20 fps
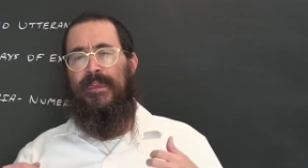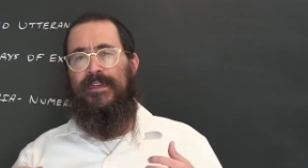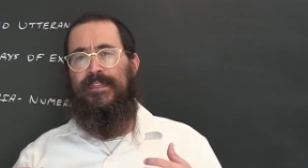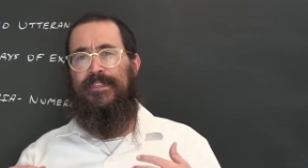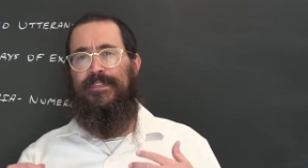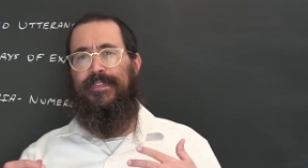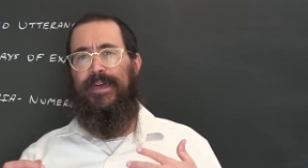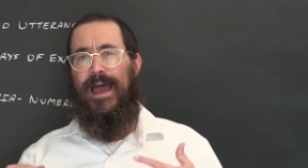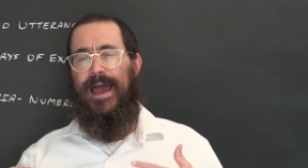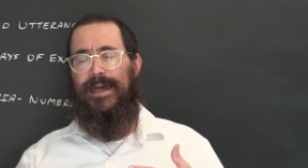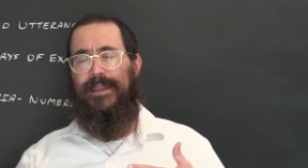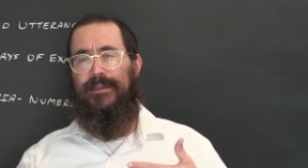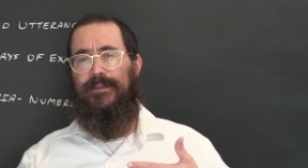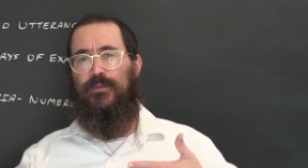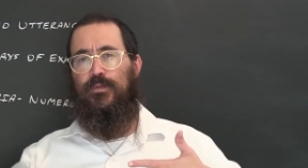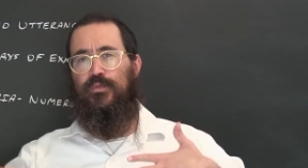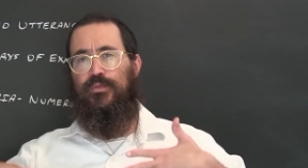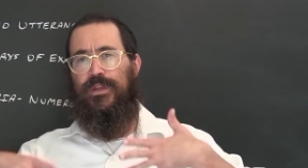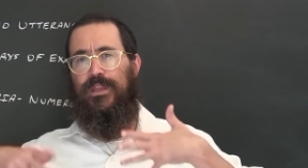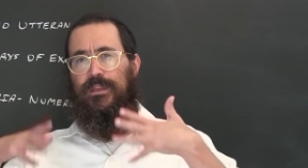that
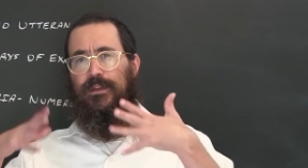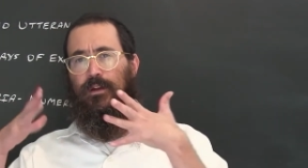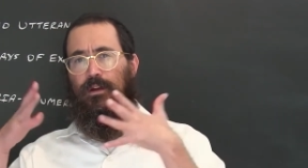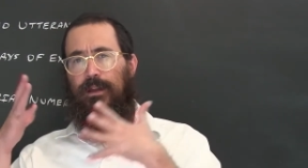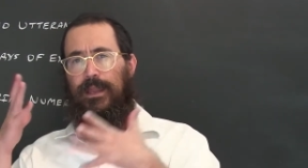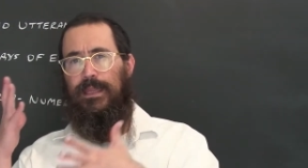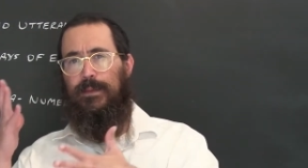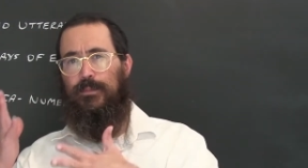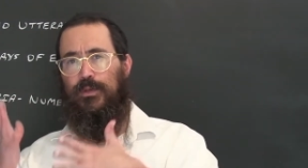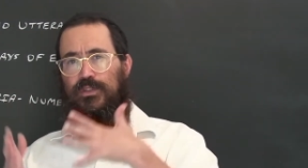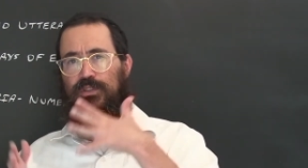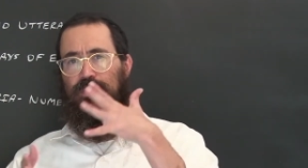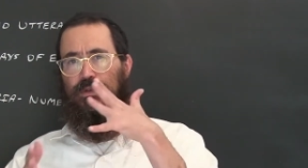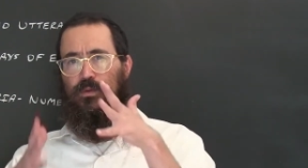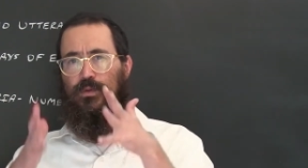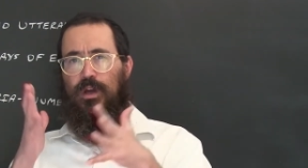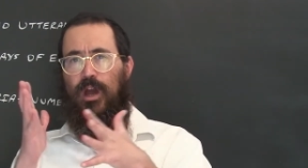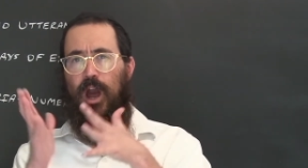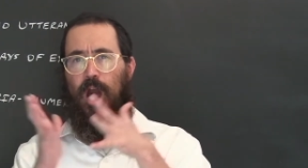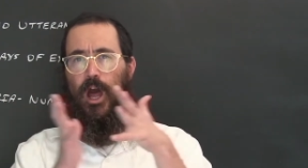really are able
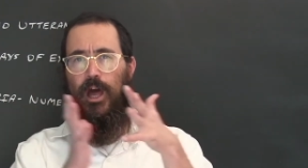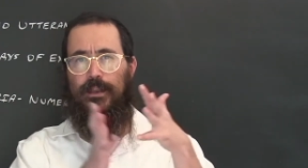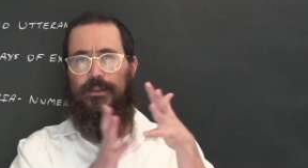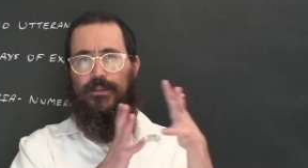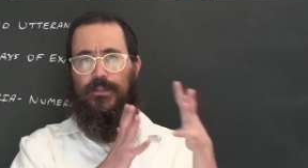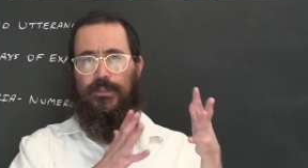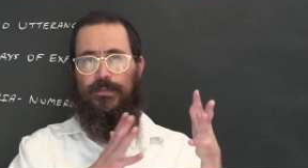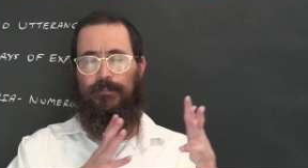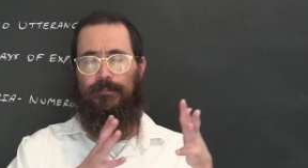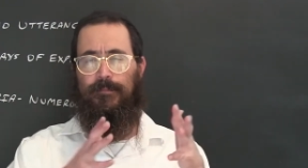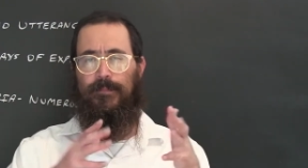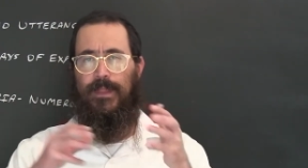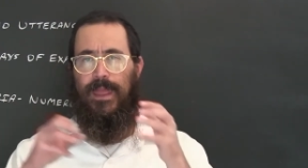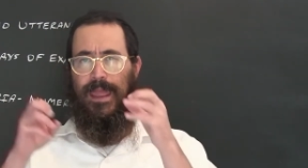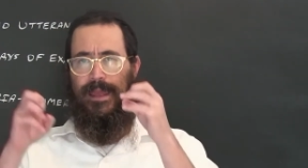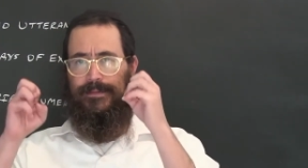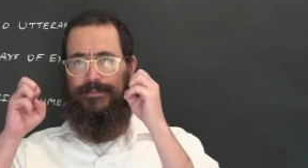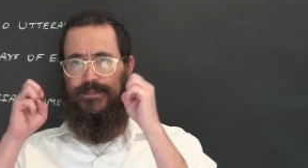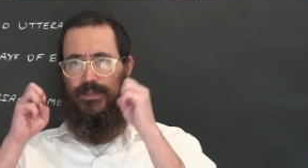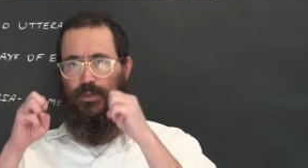to cut
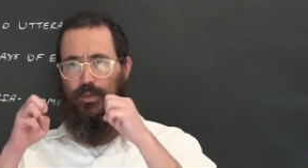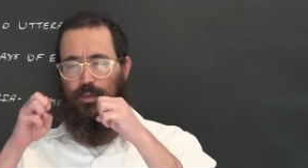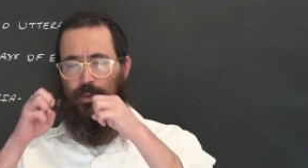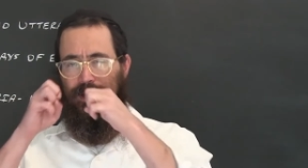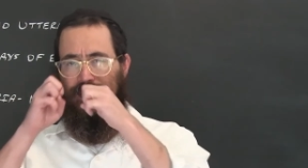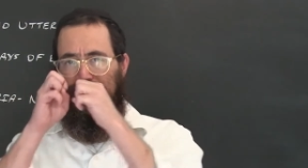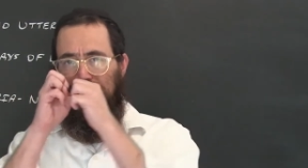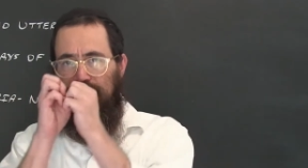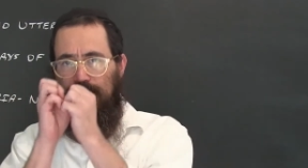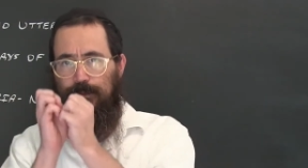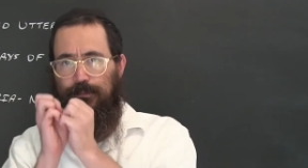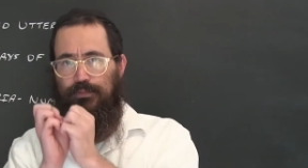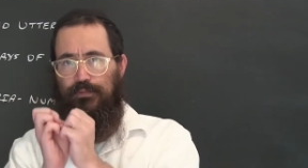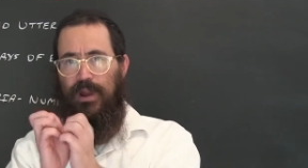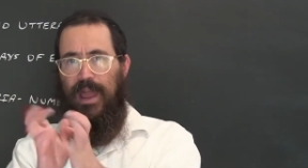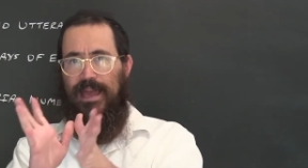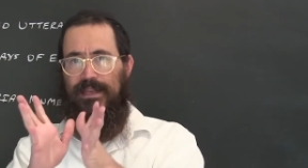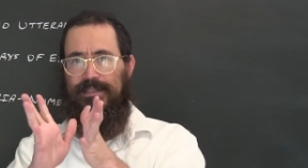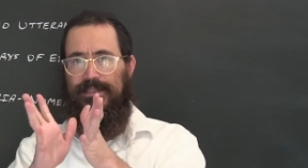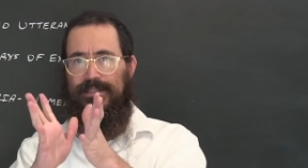and to
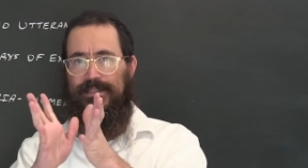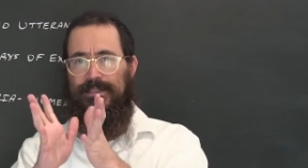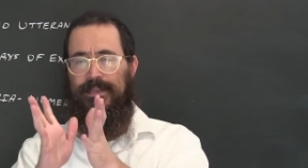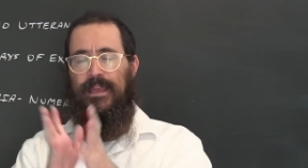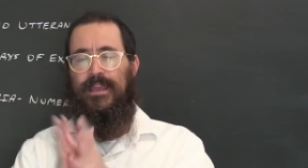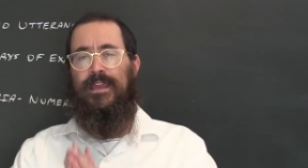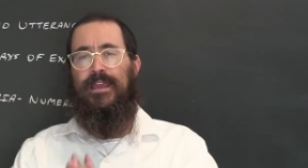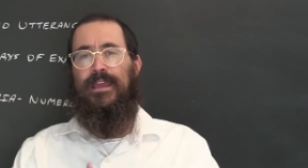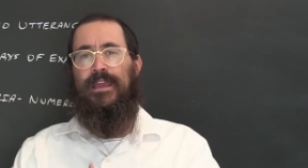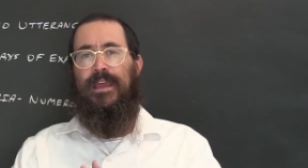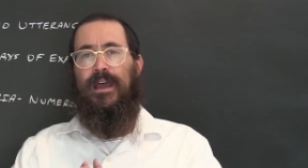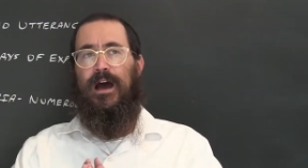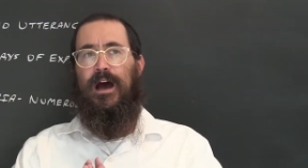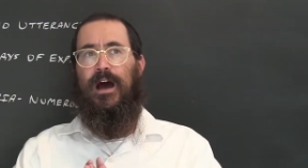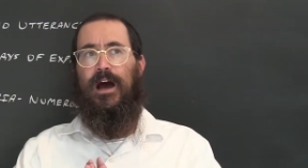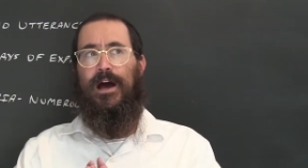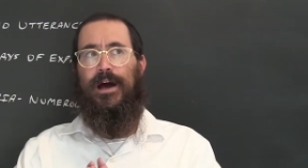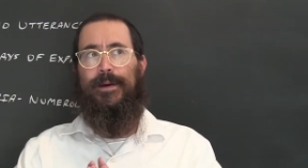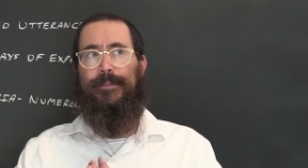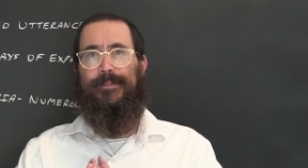express
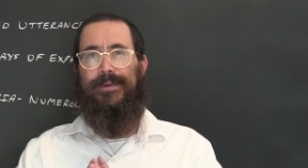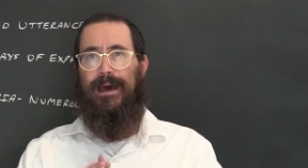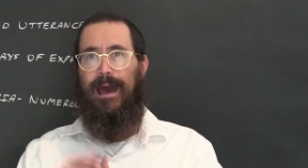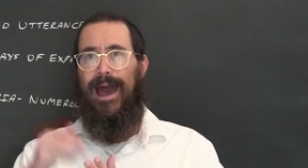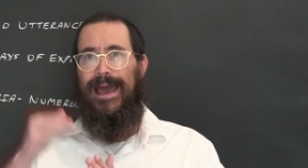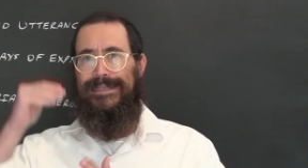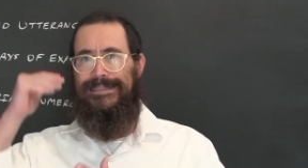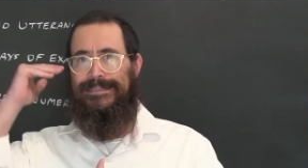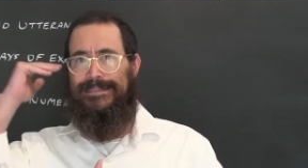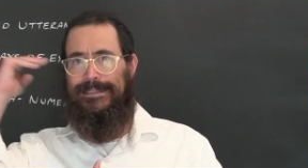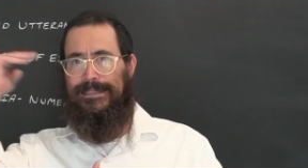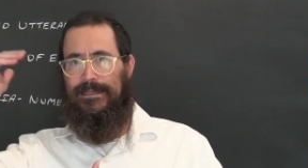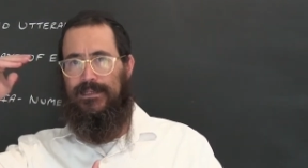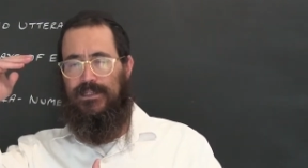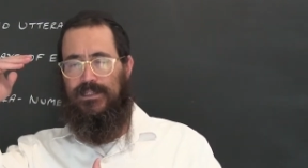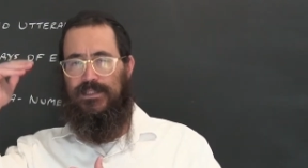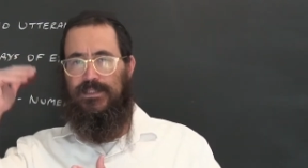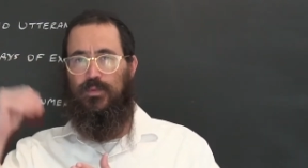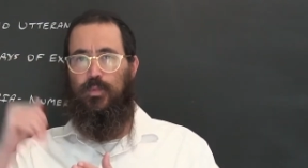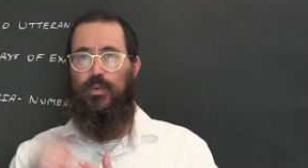um,
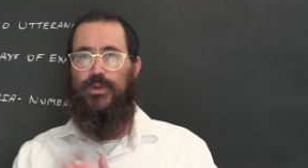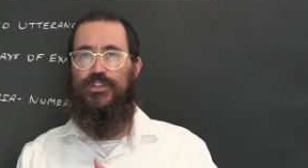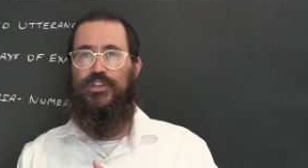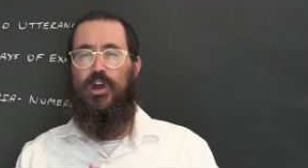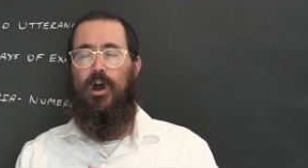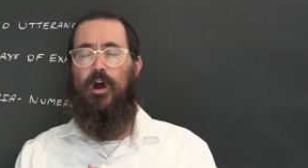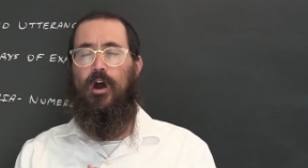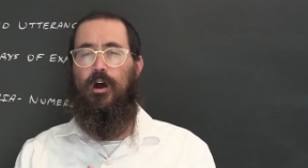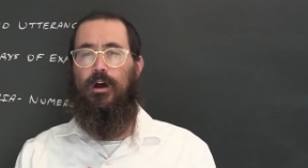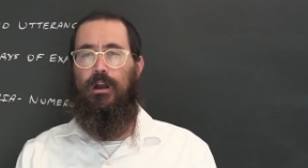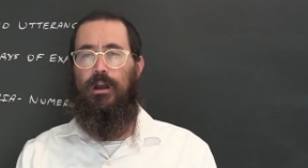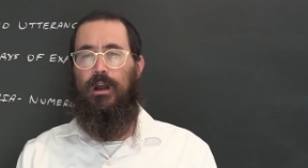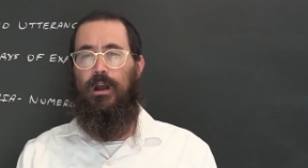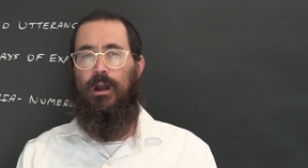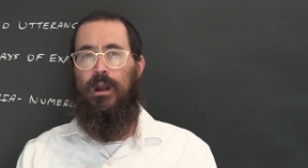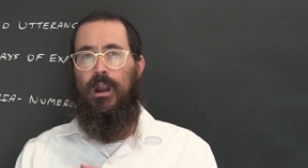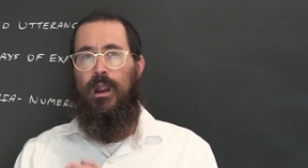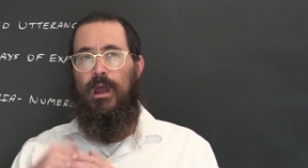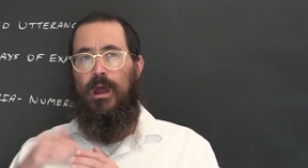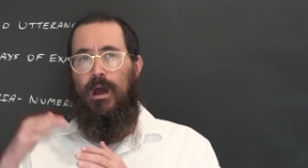ideas which are